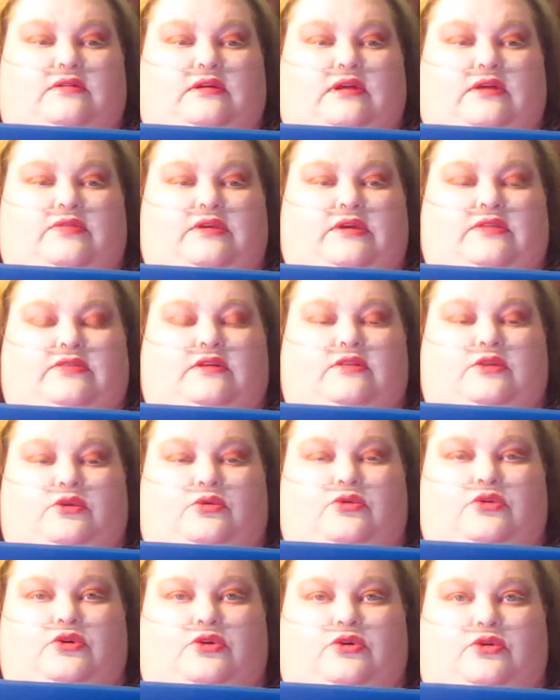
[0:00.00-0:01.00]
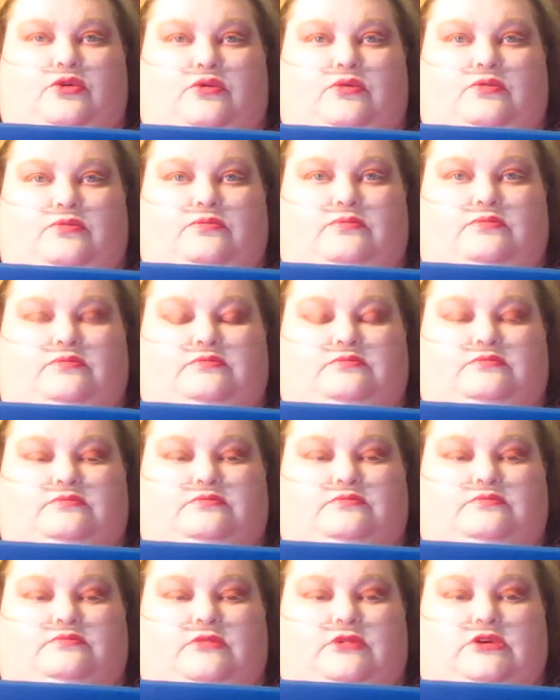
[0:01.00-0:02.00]
And then the little girl,
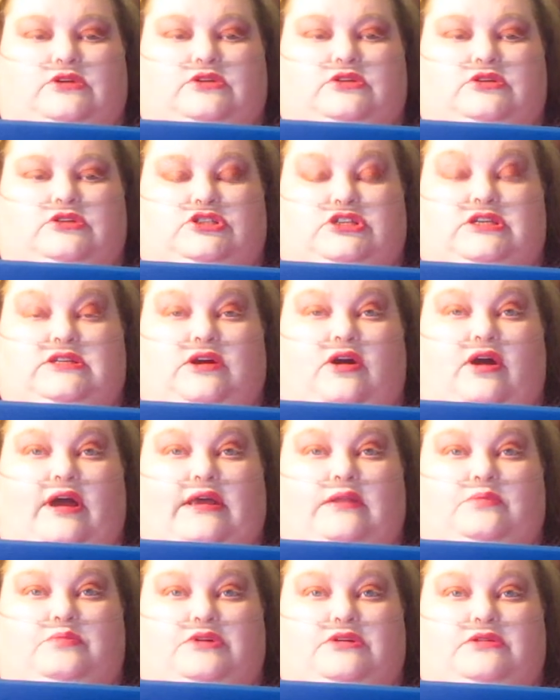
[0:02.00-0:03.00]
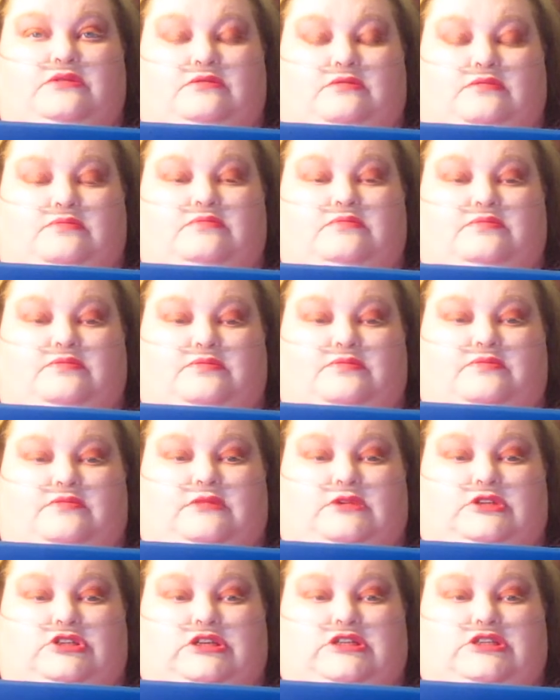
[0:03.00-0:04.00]
she died, but
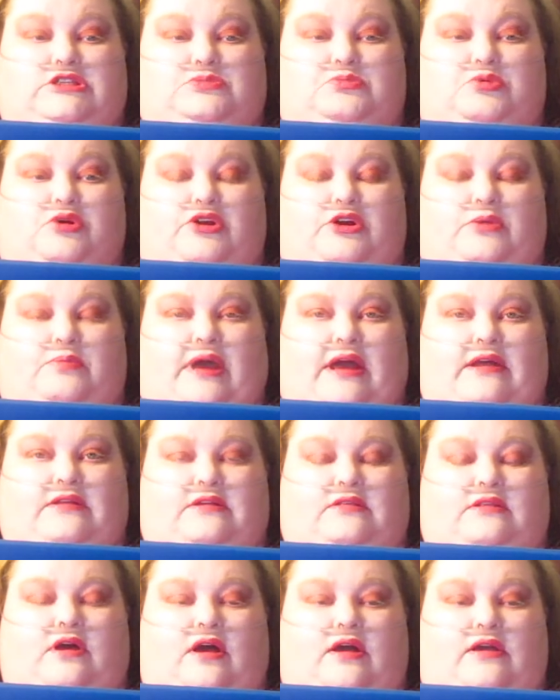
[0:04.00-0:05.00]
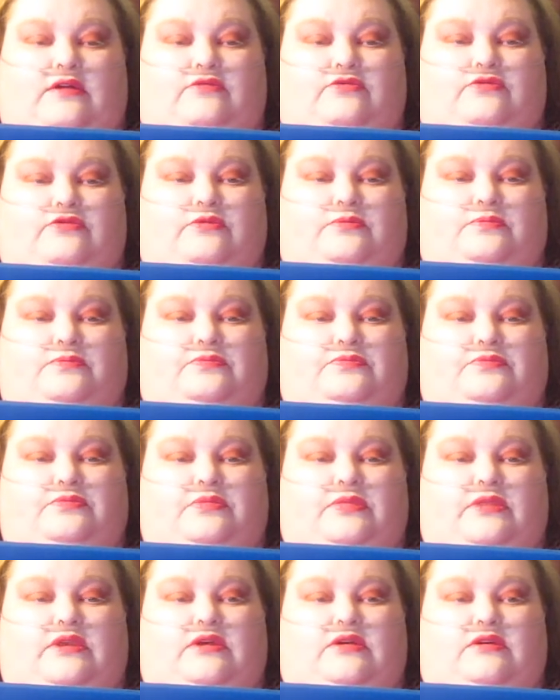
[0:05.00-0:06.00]
Jesus brought her back to life.
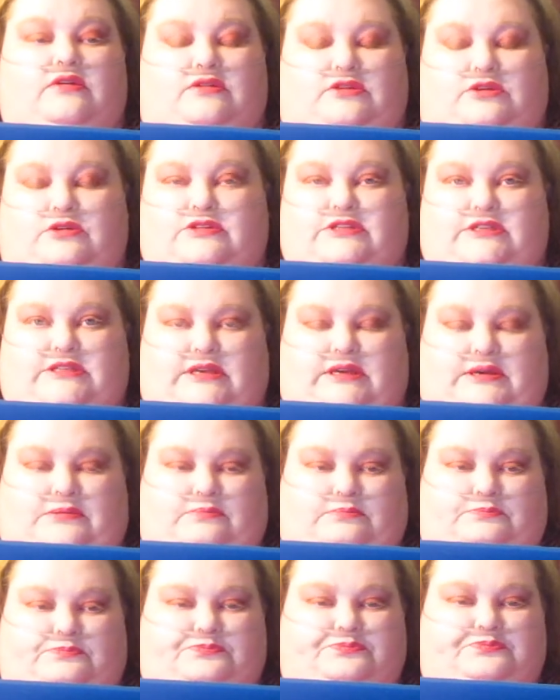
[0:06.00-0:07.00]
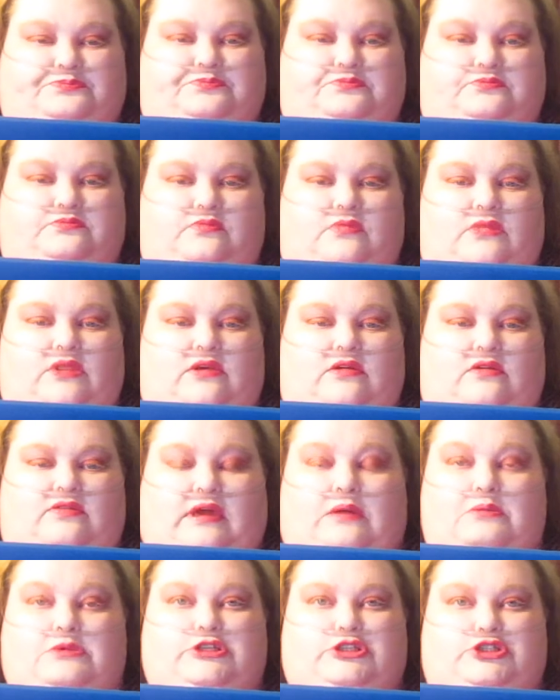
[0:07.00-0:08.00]
You'll see.
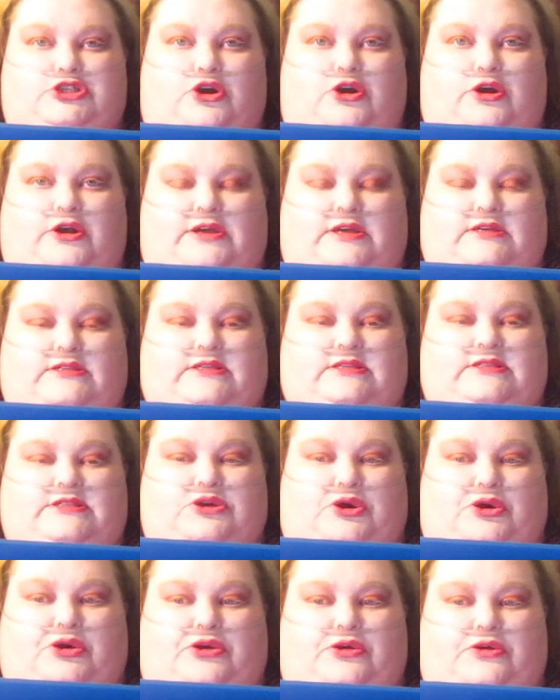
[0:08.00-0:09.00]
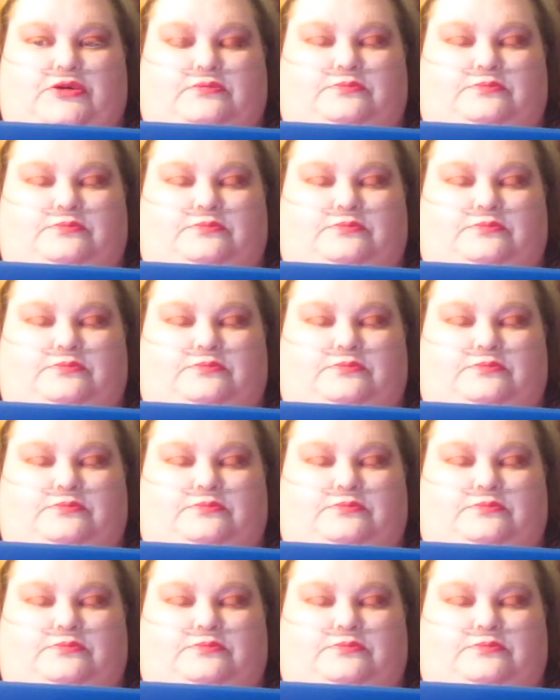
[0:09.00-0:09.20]
That was Jairus' daughter.